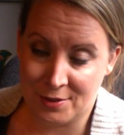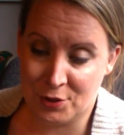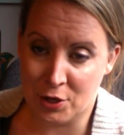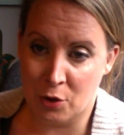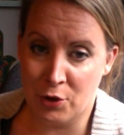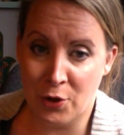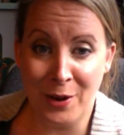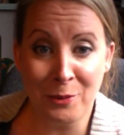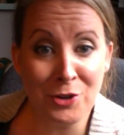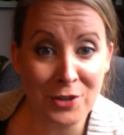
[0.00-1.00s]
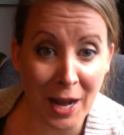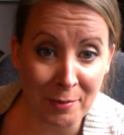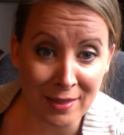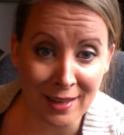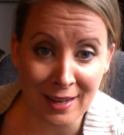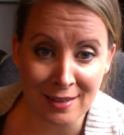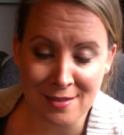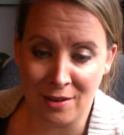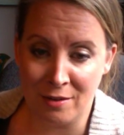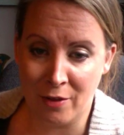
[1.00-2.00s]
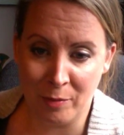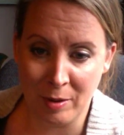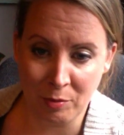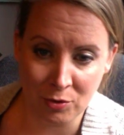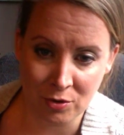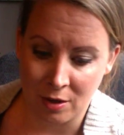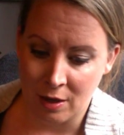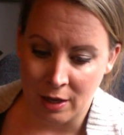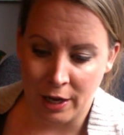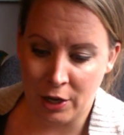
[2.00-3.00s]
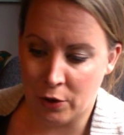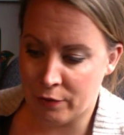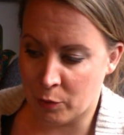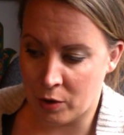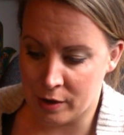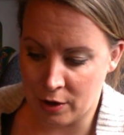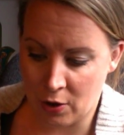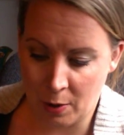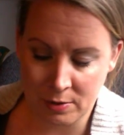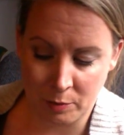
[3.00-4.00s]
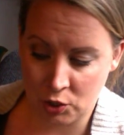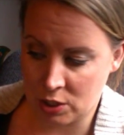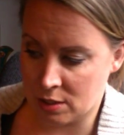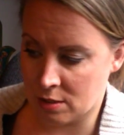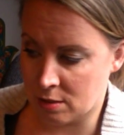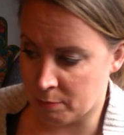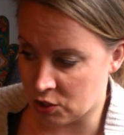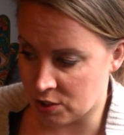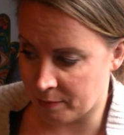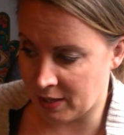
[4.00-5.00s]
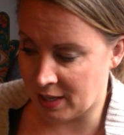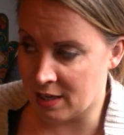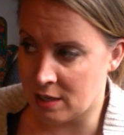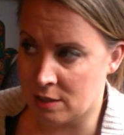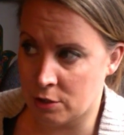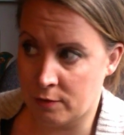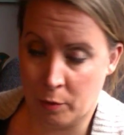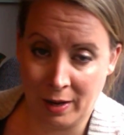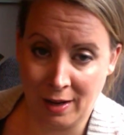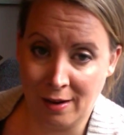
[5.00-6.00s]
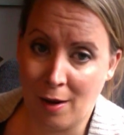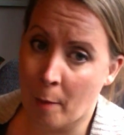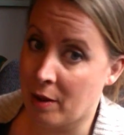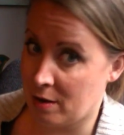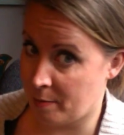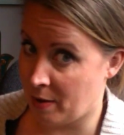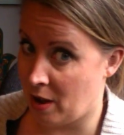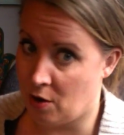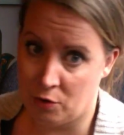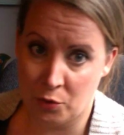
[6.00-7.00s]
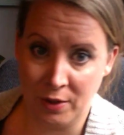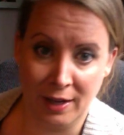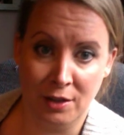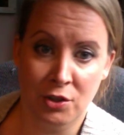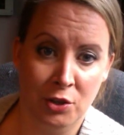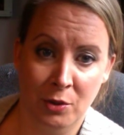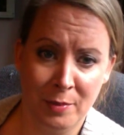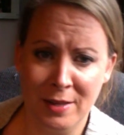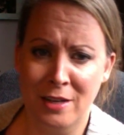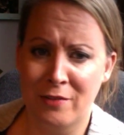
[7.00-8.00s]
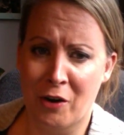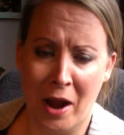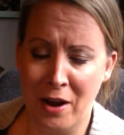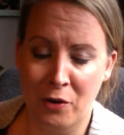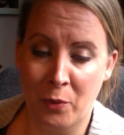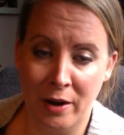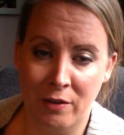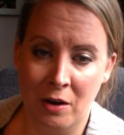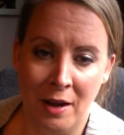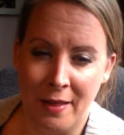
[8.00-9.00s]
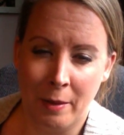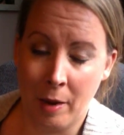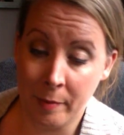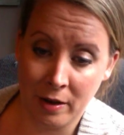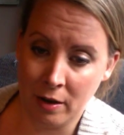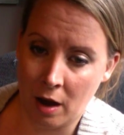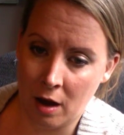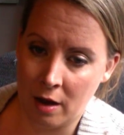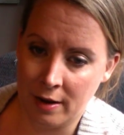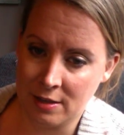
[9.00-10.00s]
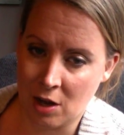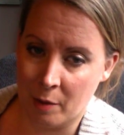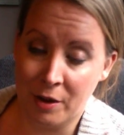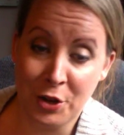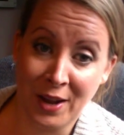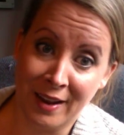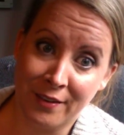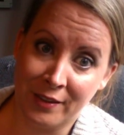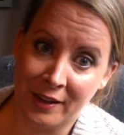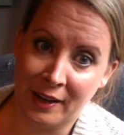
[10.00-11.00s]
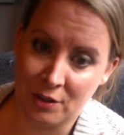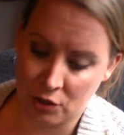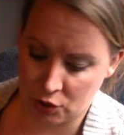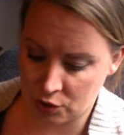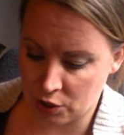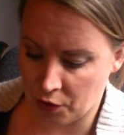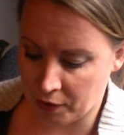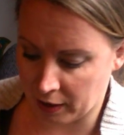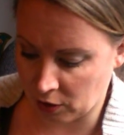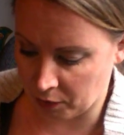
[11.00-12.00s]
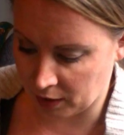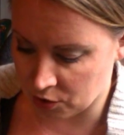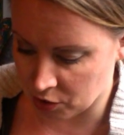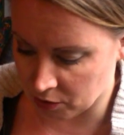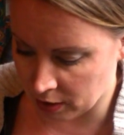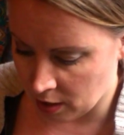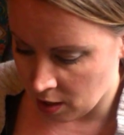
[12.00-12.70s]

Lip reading: So know that when you're typing things on other people's, you know, if you're wanting to know how much something is, or if you're making a comment about how you think it's too expensive, or I don't know, whatever, that might be not a nice comment, you can't delete it. So just know that going into it.